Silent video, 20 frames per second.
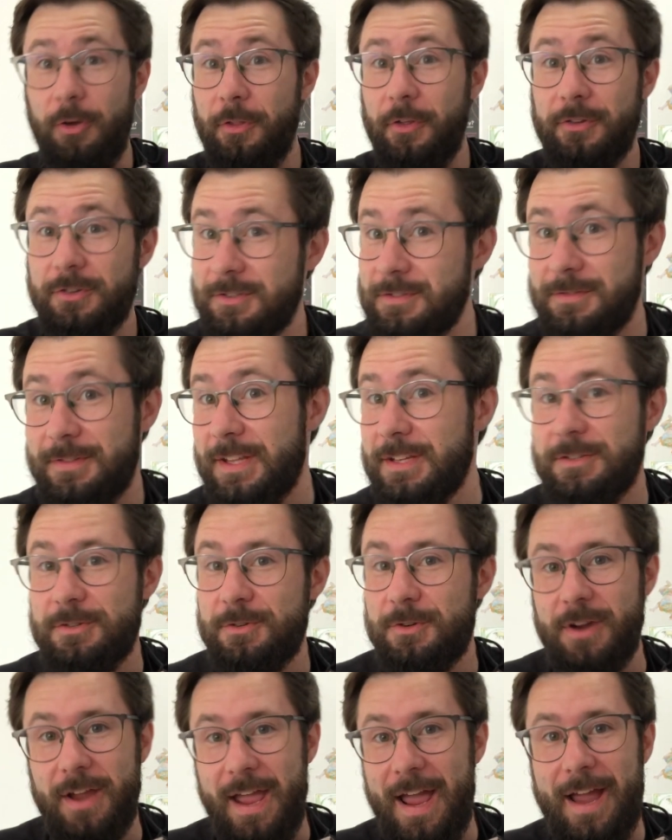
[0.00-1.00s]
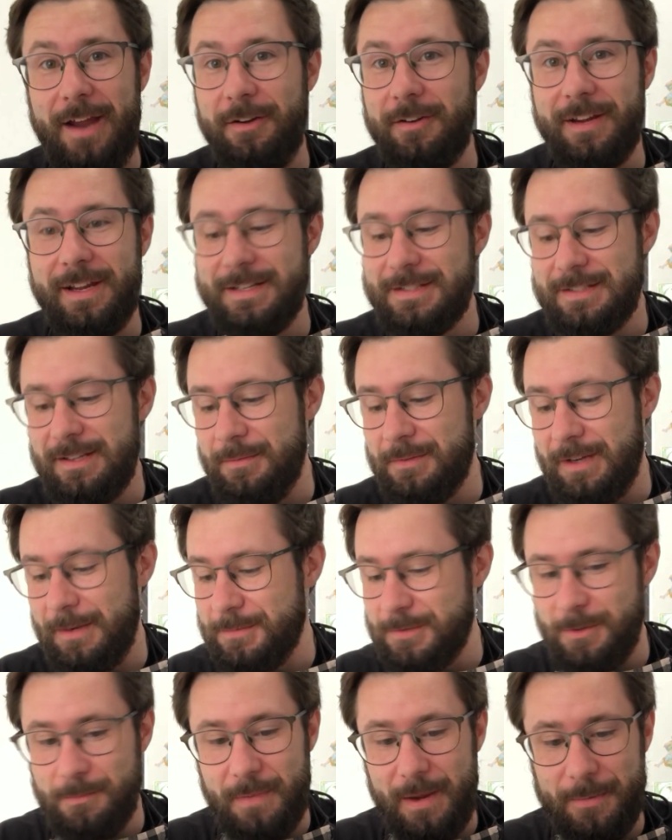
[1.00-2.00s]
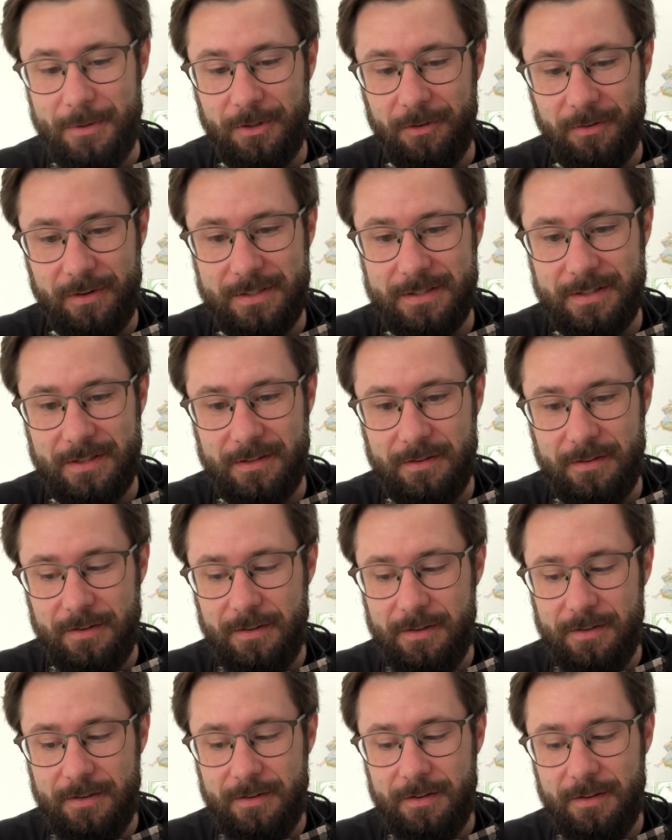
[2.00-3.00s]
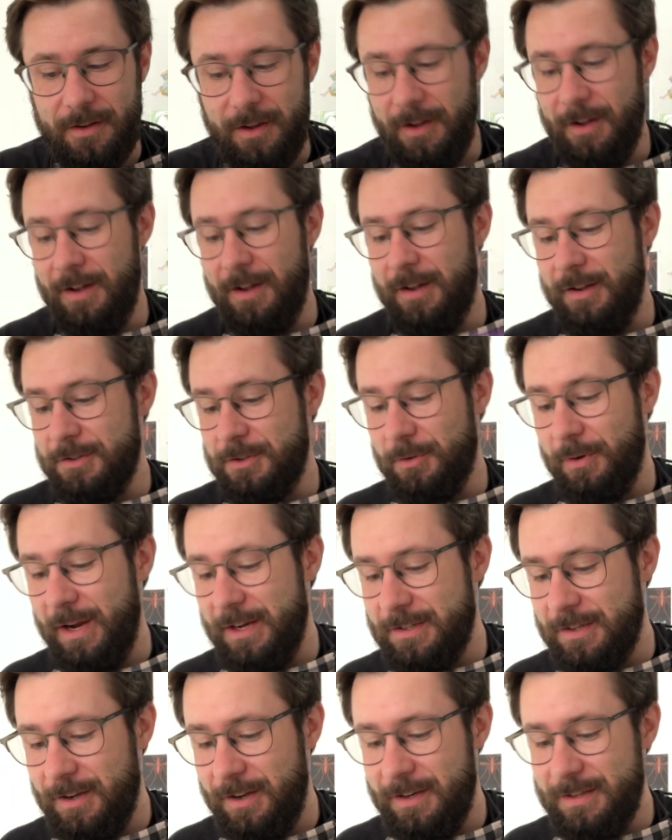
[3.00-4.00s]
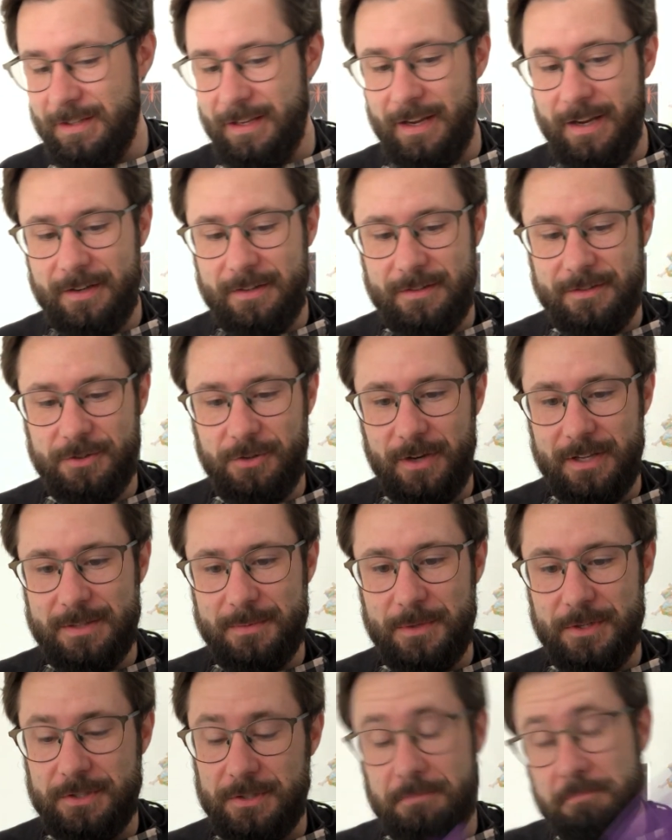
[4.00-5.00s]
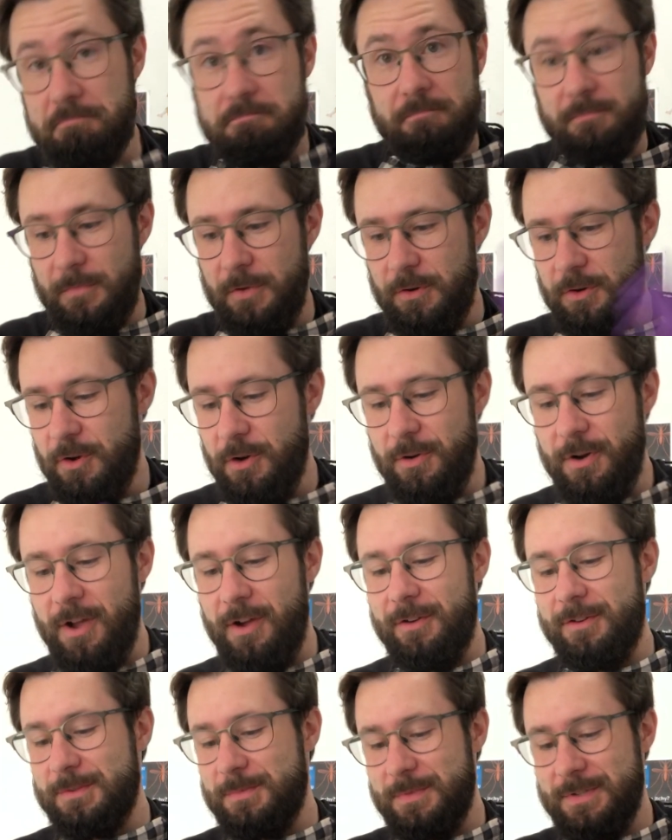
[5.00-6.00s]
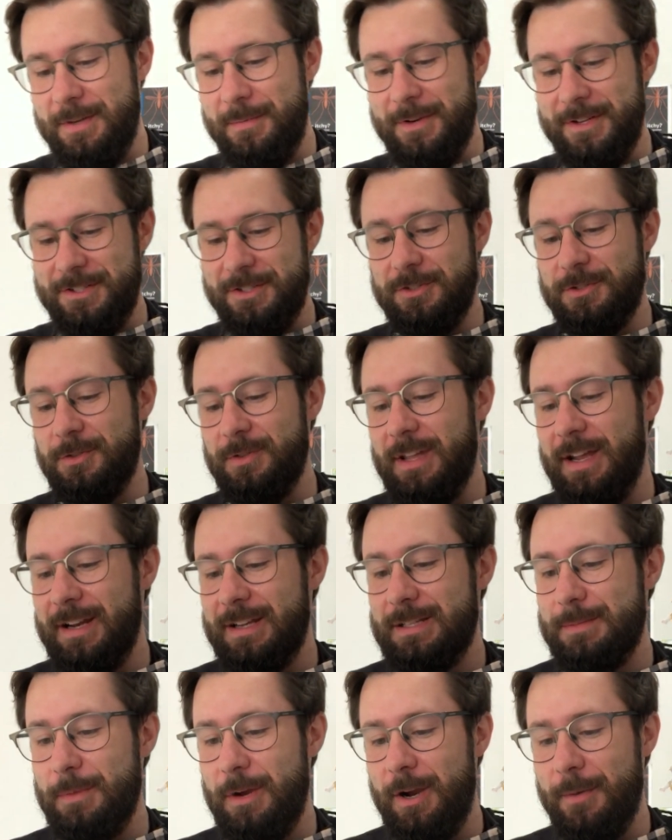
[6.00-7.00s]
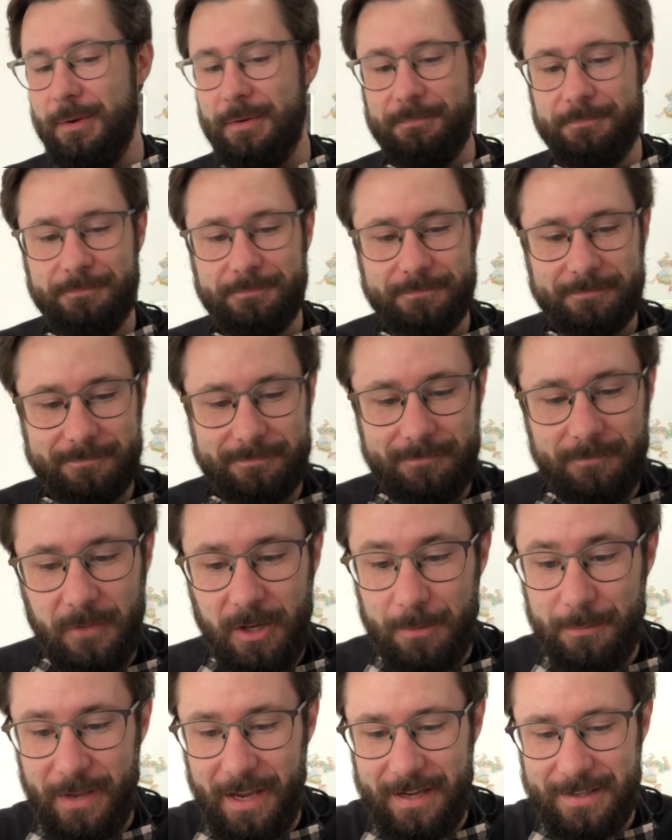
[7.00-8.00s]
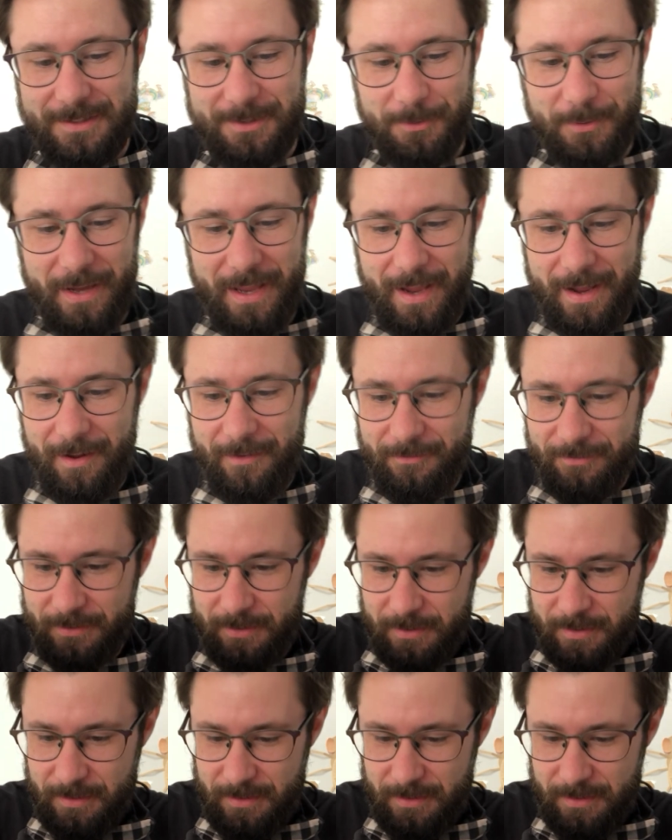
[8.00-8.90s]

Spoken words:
although they do aggregate sometimes, so maybe there is direct contact transmission. Who knows? Somebody should do that experiment. But yeah, so we have,